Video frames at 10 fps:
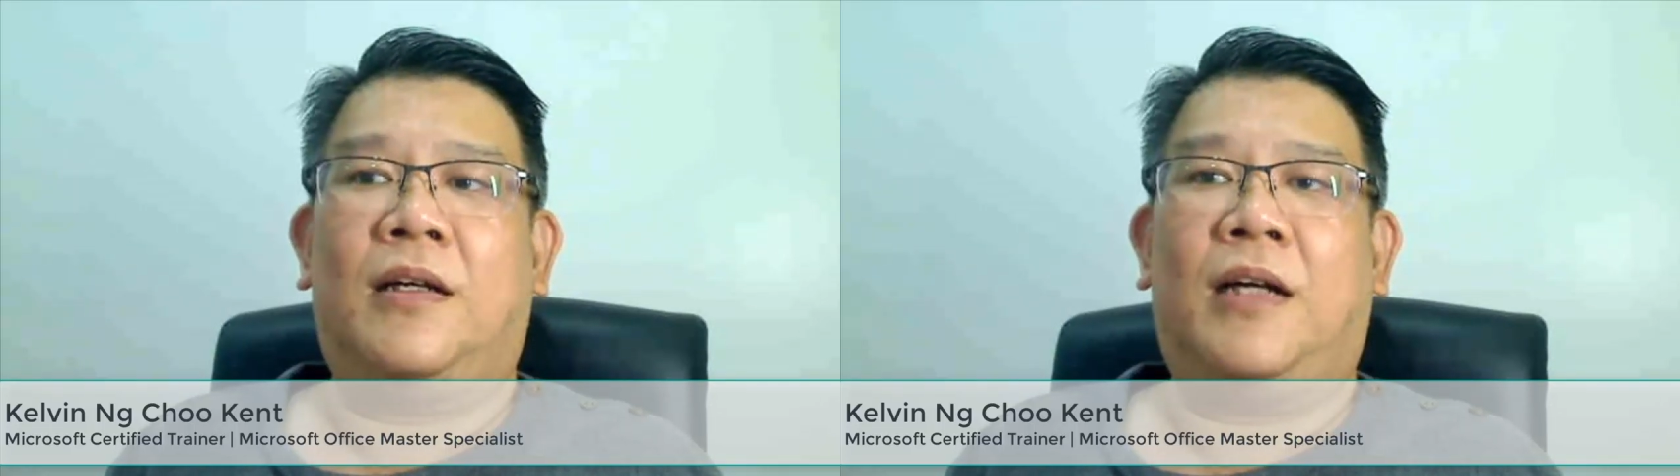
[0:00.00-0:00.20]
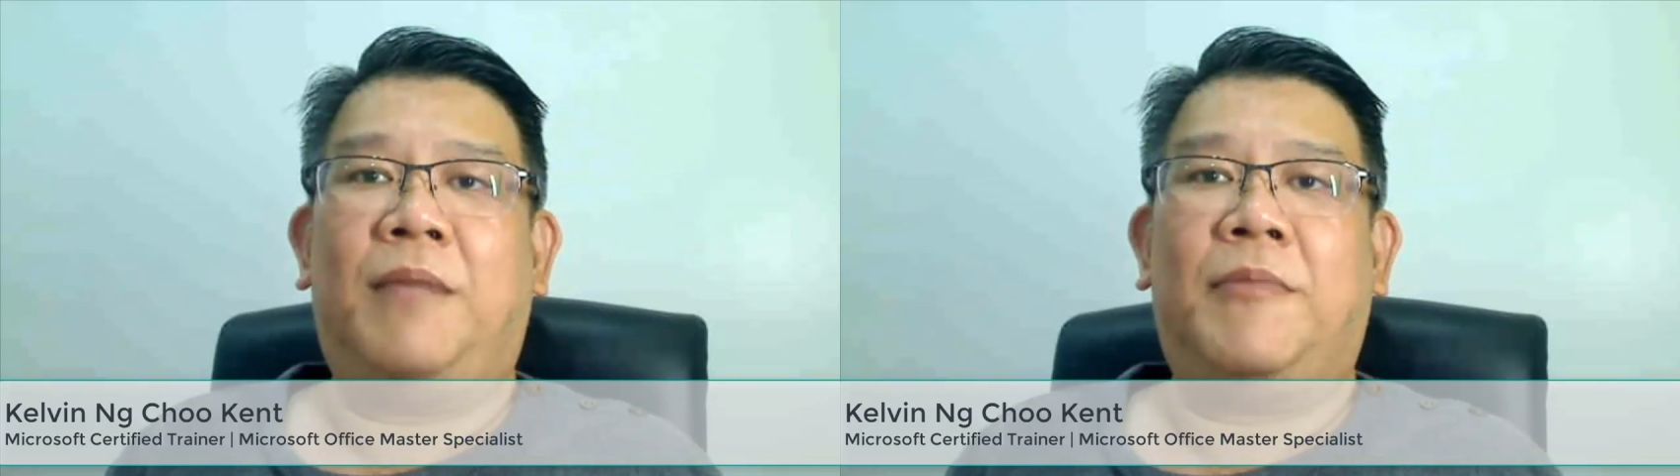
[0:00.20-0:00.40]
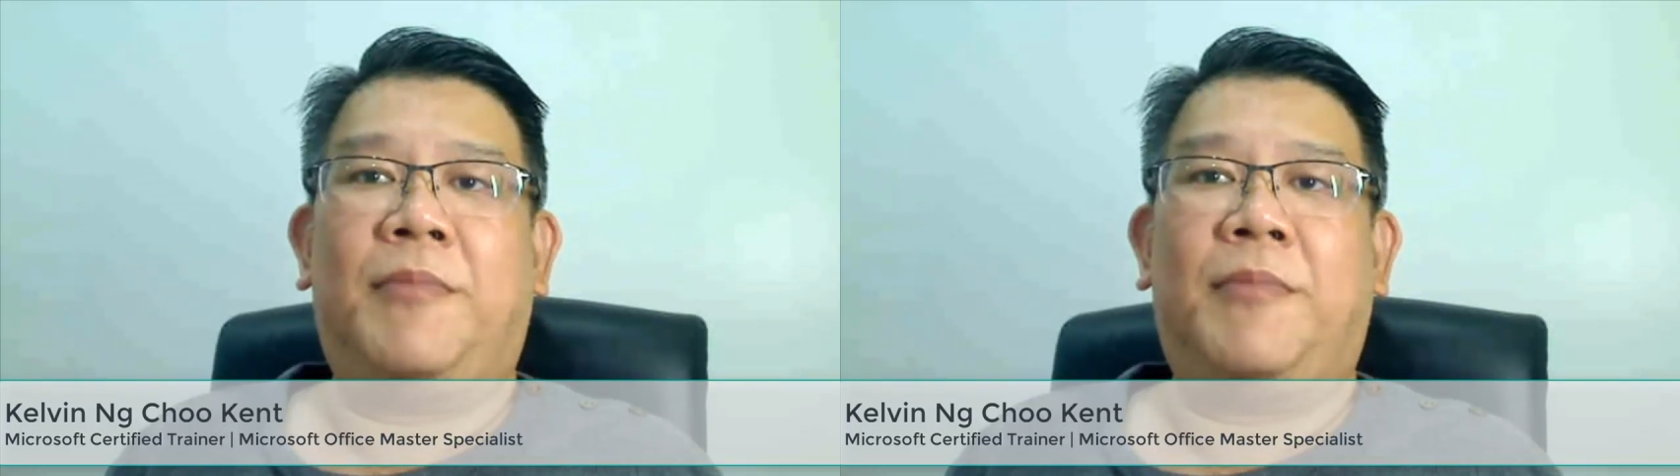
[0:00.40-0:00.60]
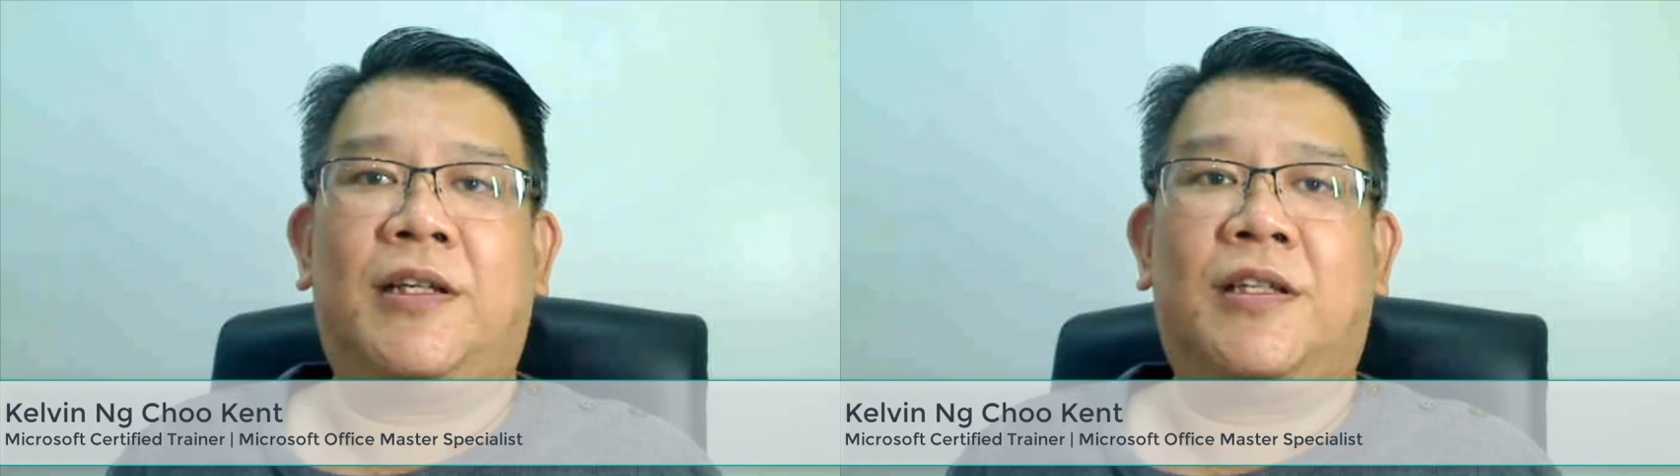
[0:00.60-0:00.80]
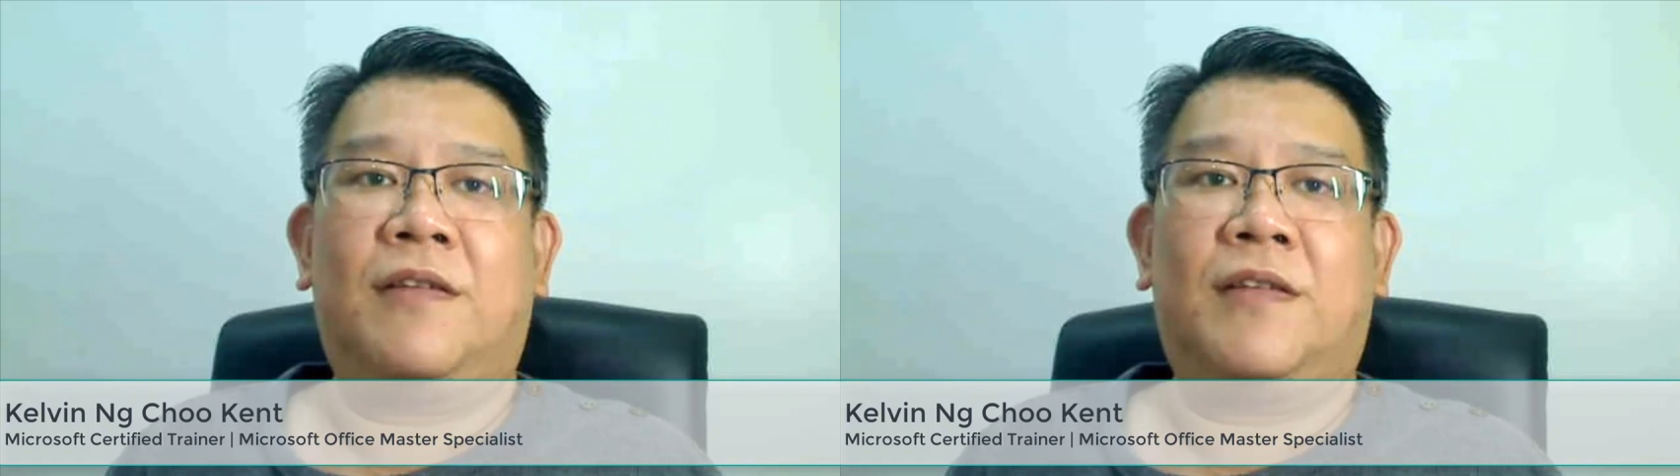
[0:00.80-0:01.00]
I'm a
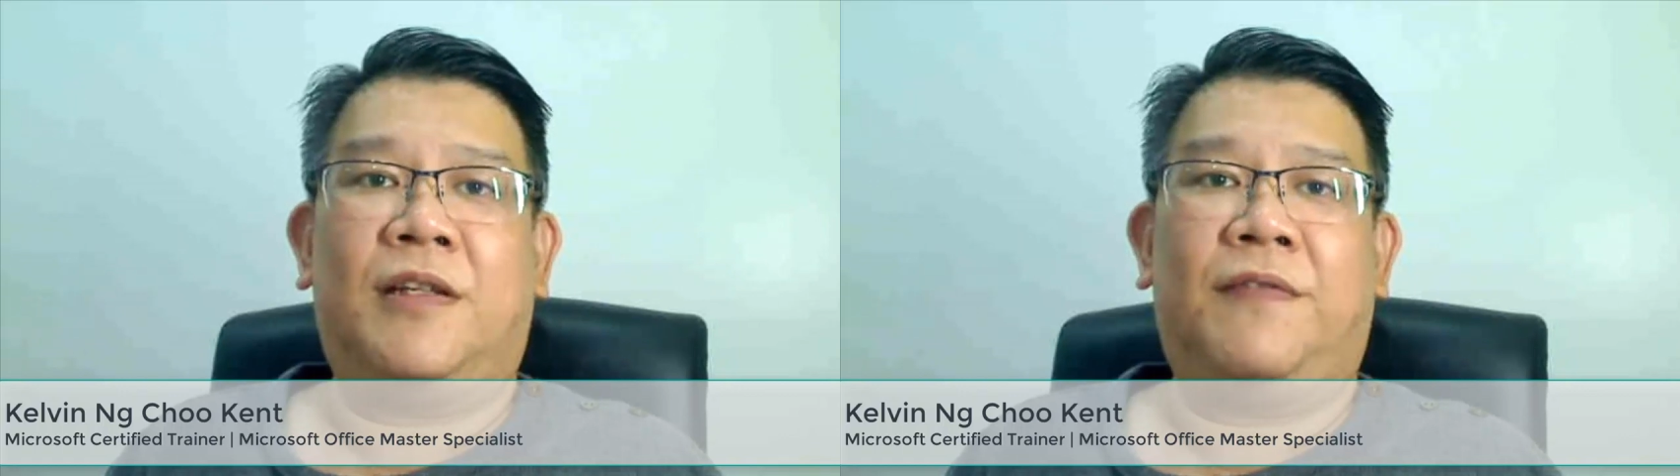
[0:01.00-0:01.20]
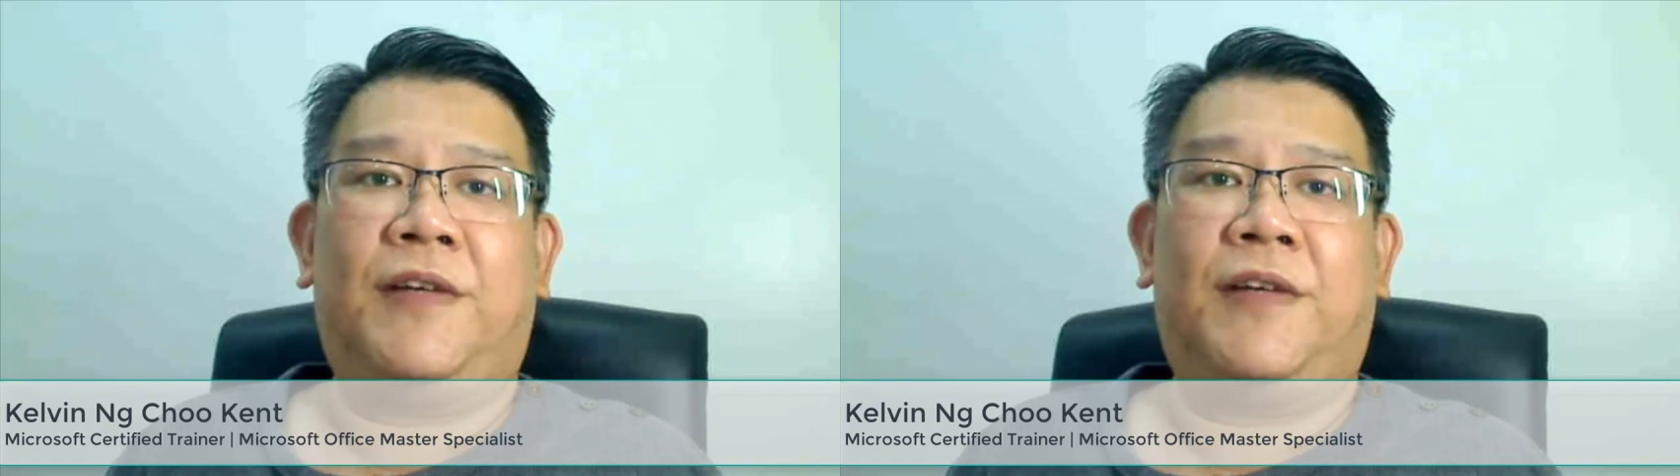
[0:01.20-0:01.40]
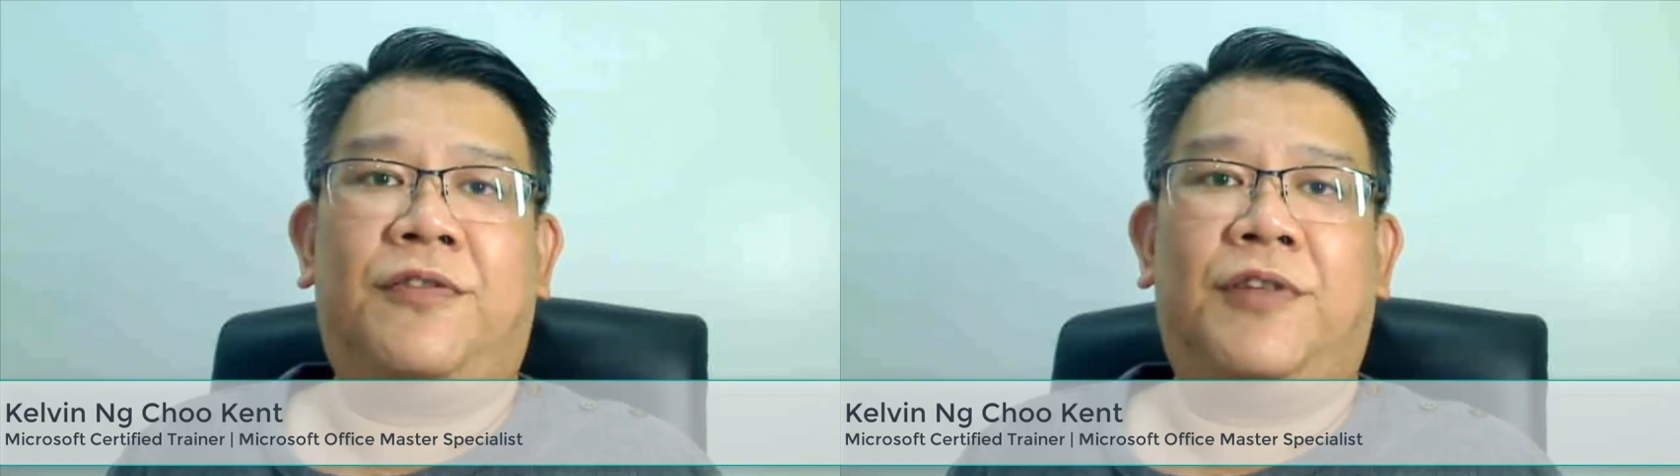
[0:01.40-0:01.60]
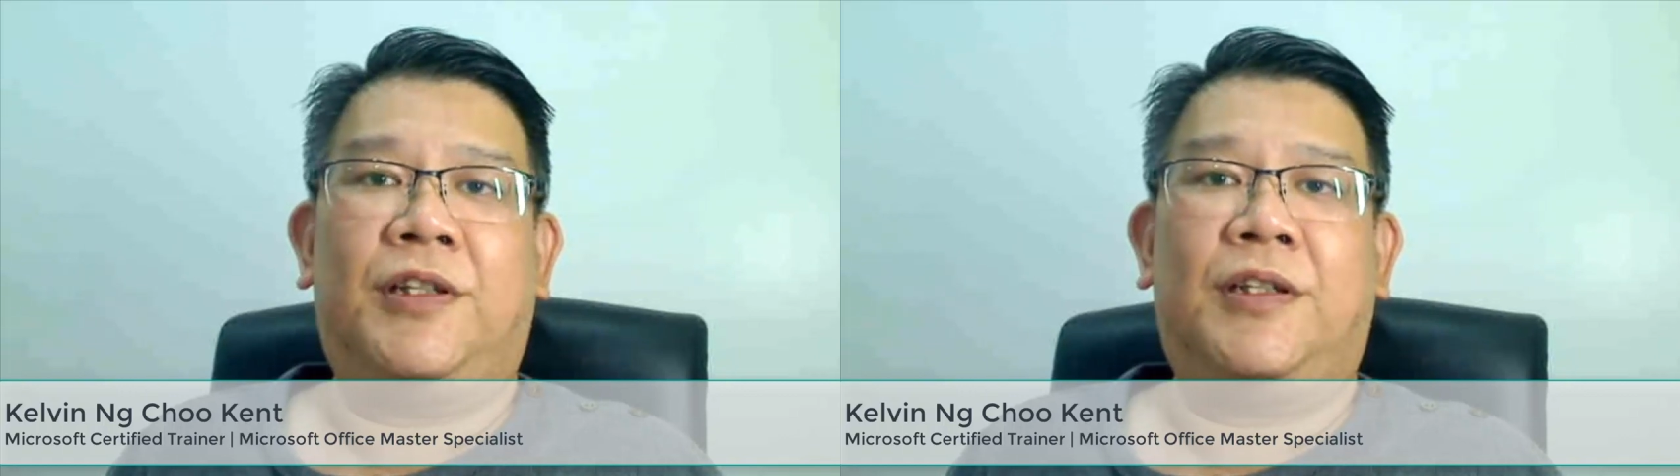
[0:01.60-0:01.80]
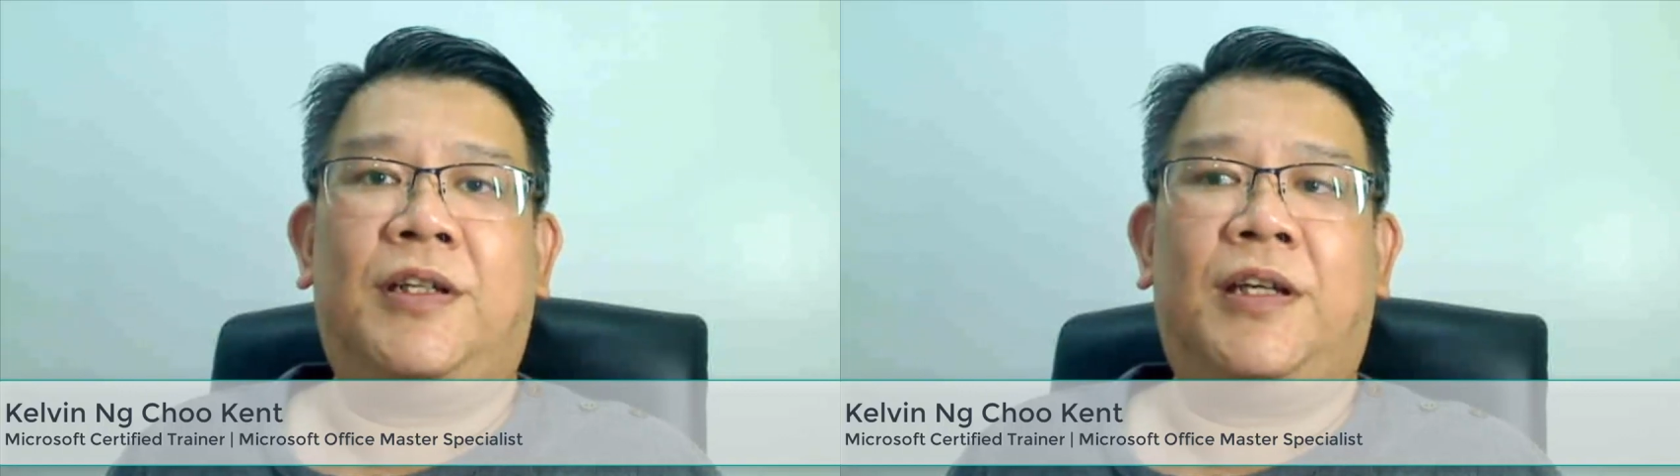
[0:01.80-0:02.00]
Microsoft Certified
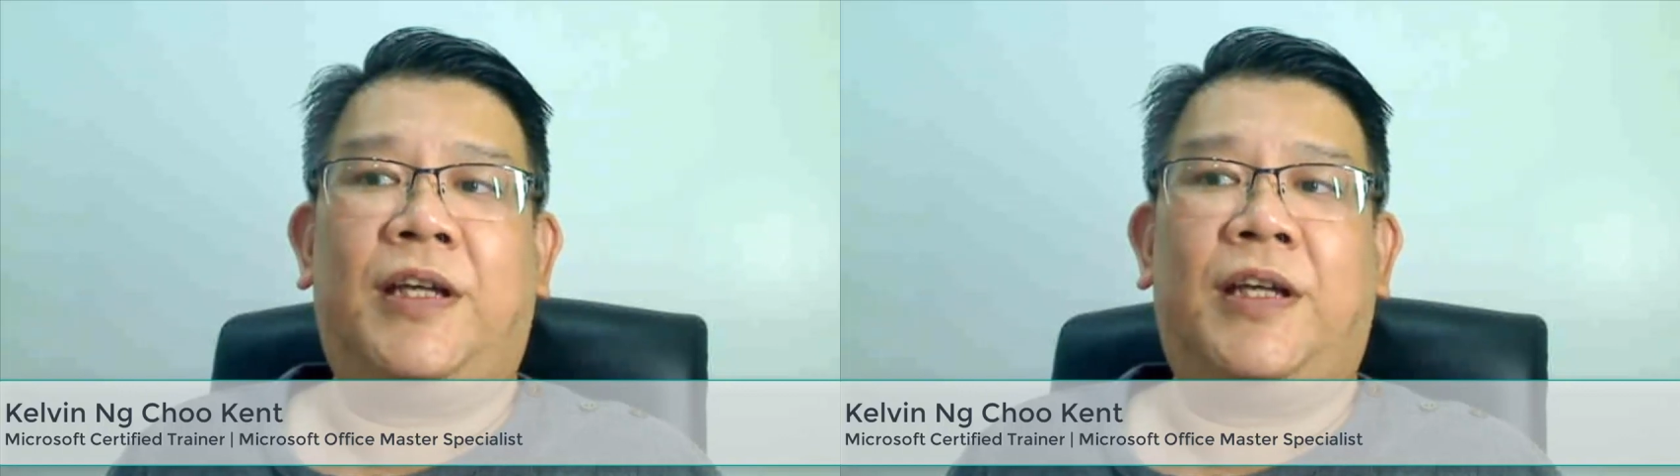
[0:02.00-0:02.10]
Trainer